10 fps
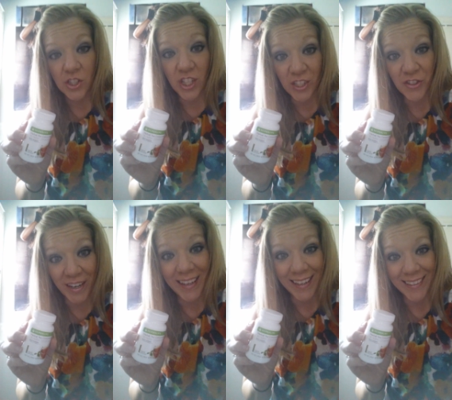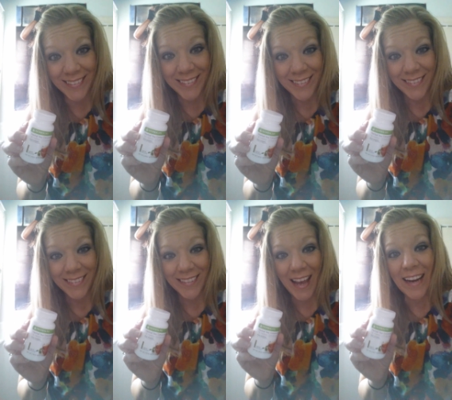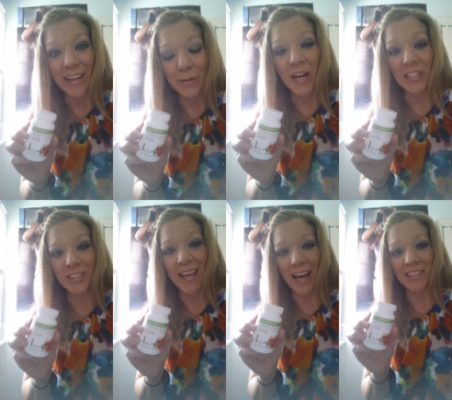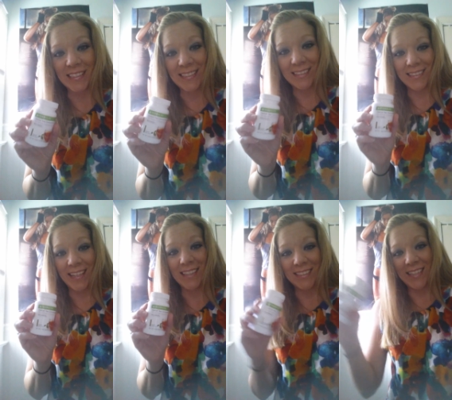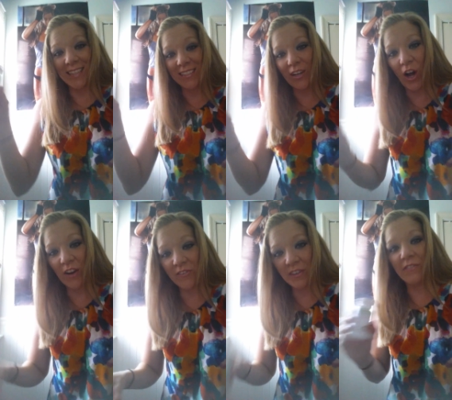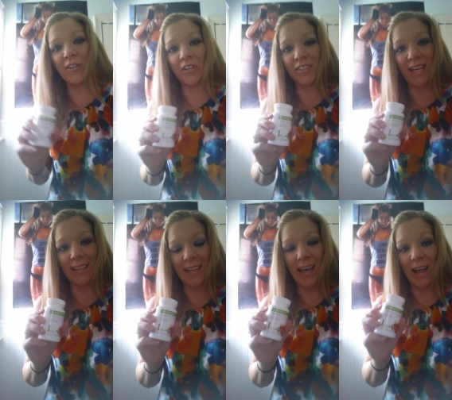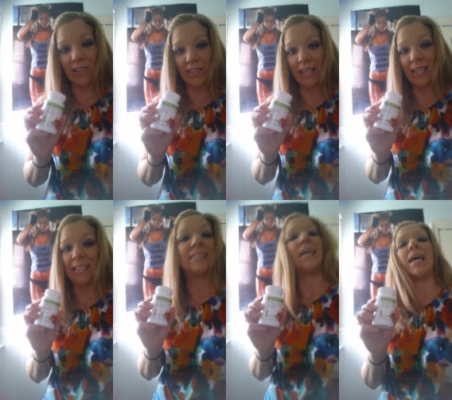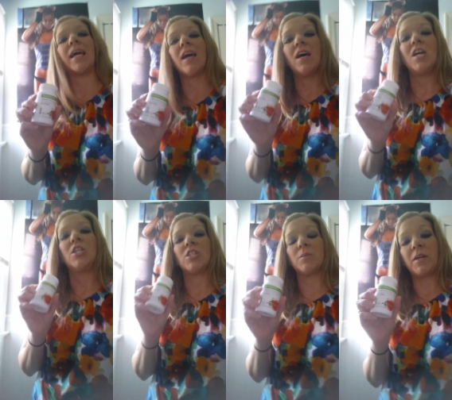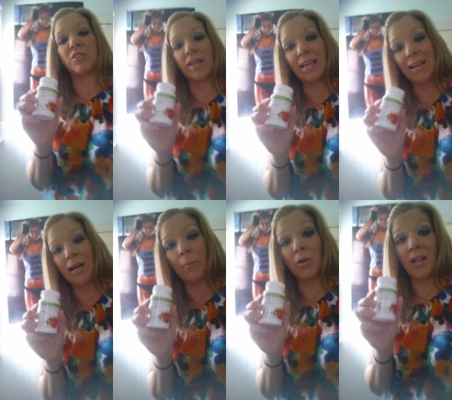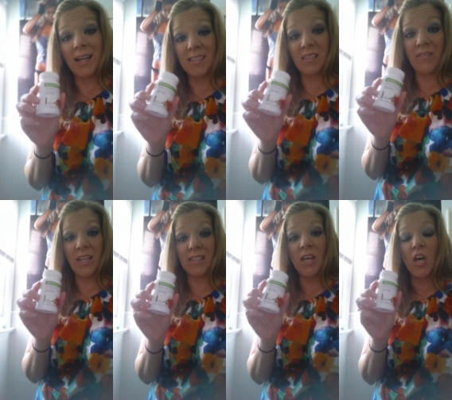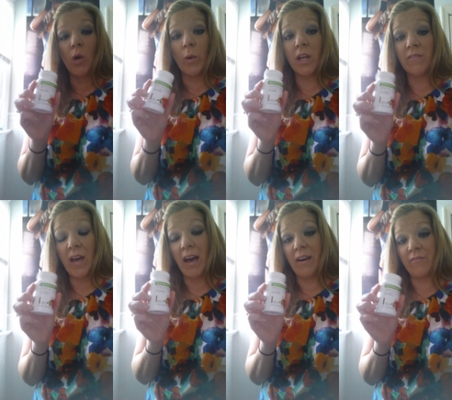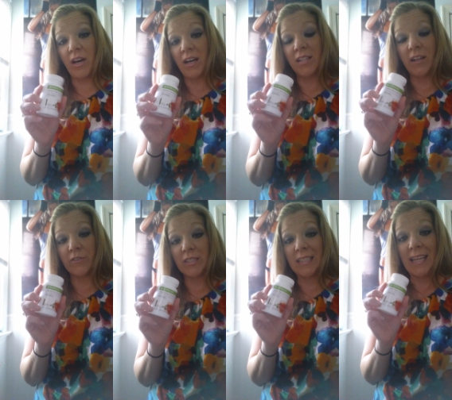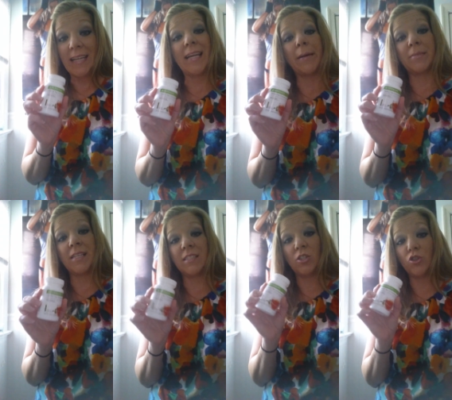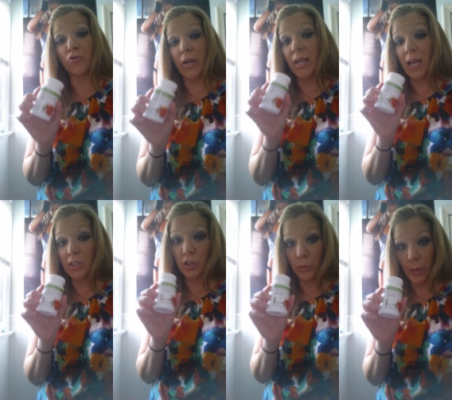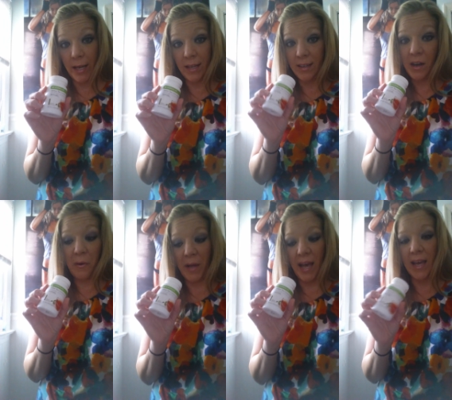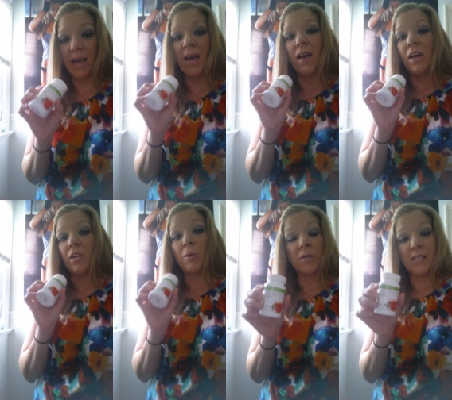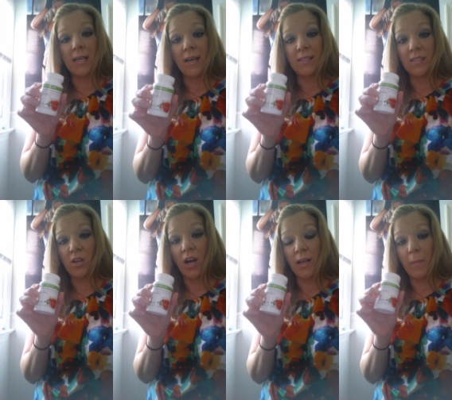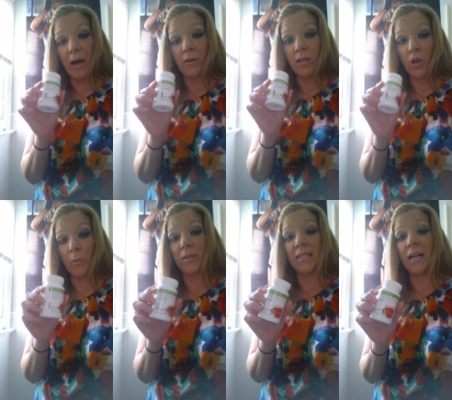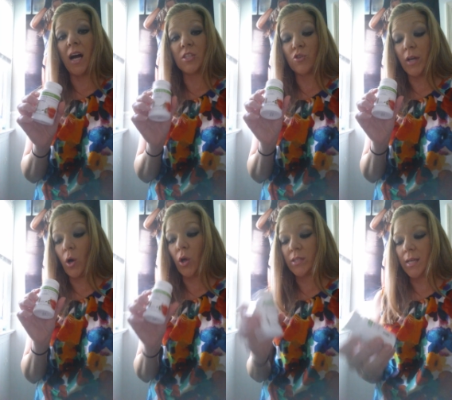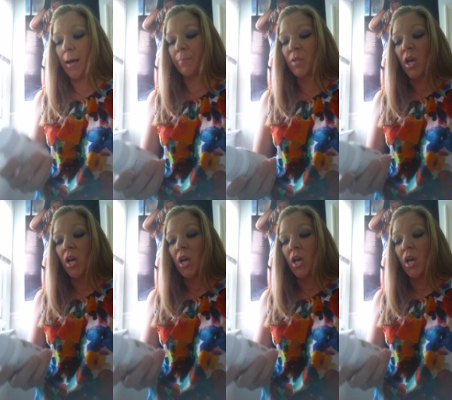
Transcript: Just drinking it. 80 to 100 calories get deducted off of your daily calorie intake just by drinking a couple glasses of this. We have uh, cleverly nicknamed this drink and shrink, okay? You will see us talk about herbal tea concentrate all the time.